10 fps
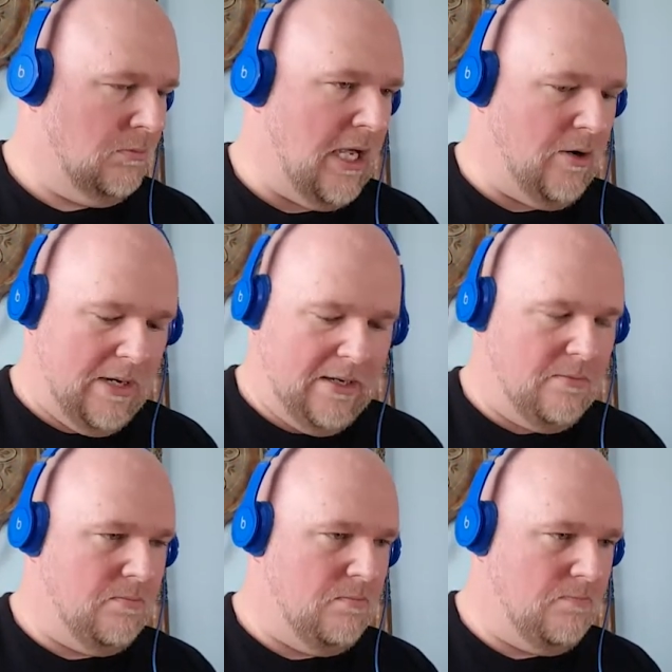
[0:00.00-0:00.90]
How do I?
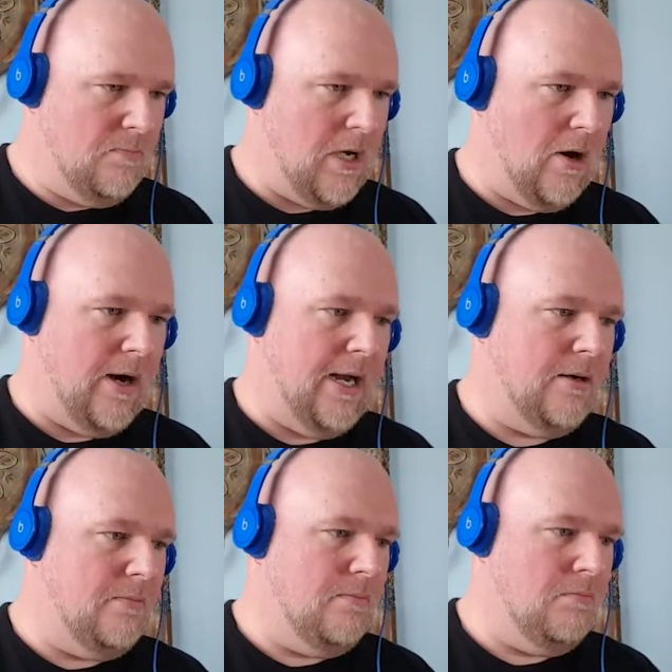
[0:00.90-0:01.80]
Alright.
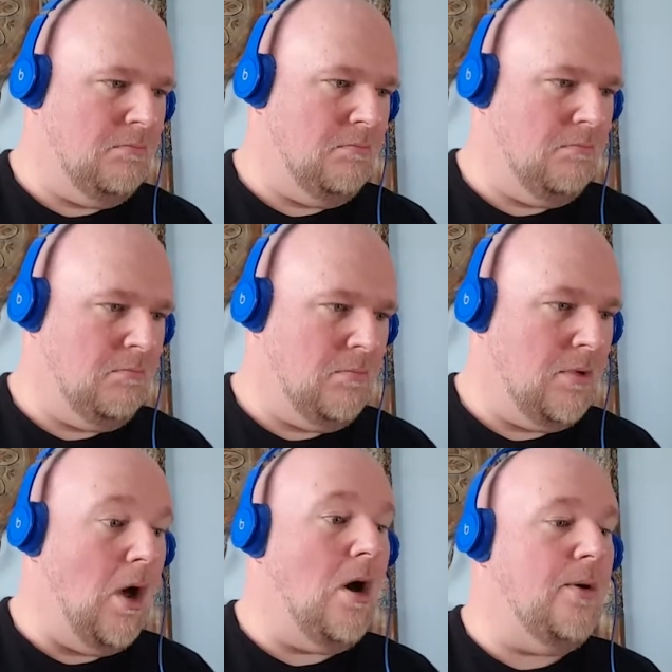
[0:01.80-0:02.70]

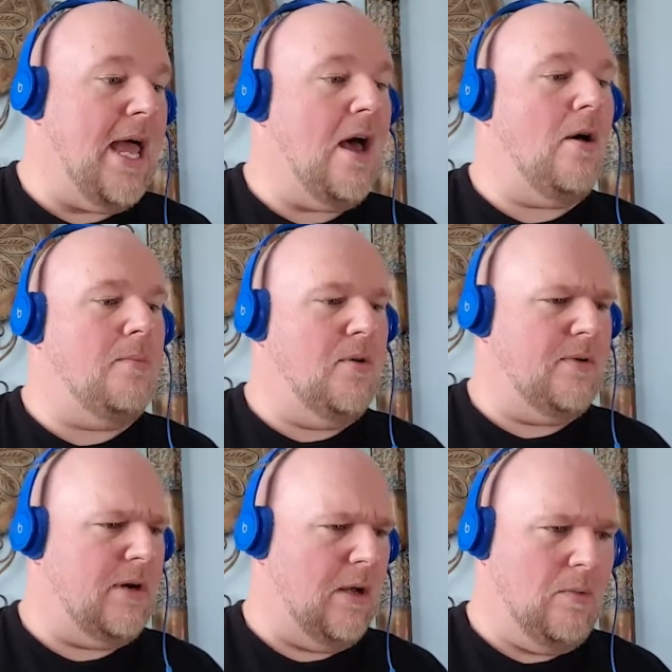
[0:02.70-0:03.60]
Oh, now I'm
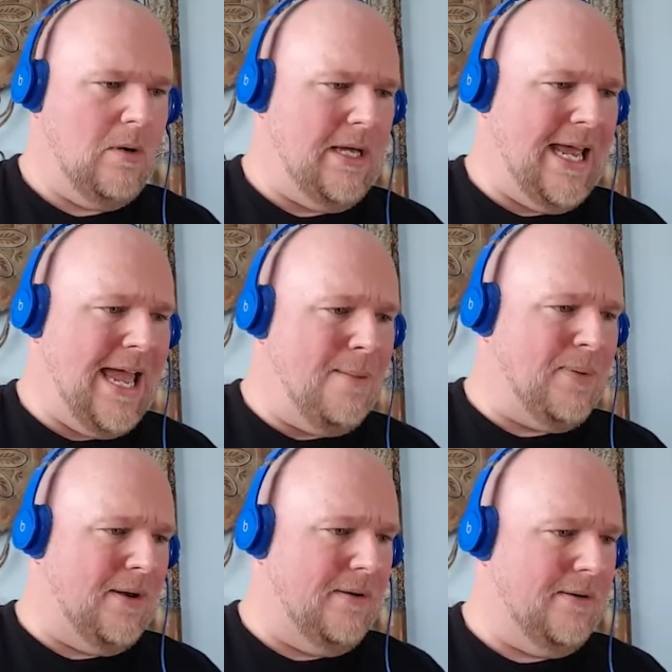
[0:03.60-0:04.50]
moving right. Well, what
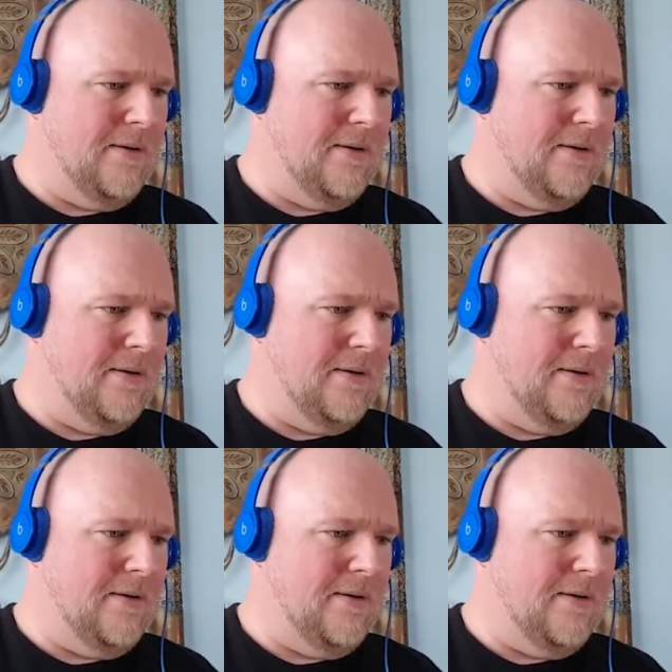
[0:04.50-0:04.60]
happened?